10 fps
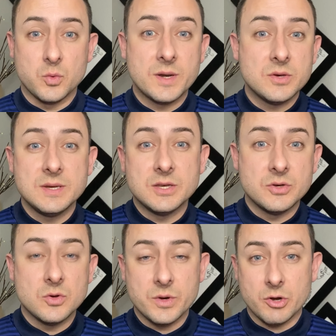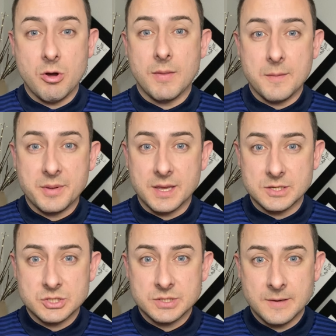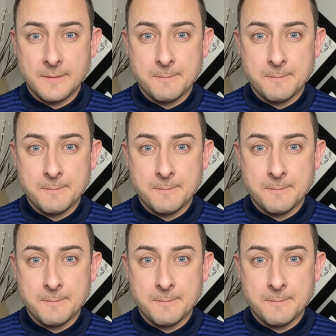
What do you need to do when you're on the pitch?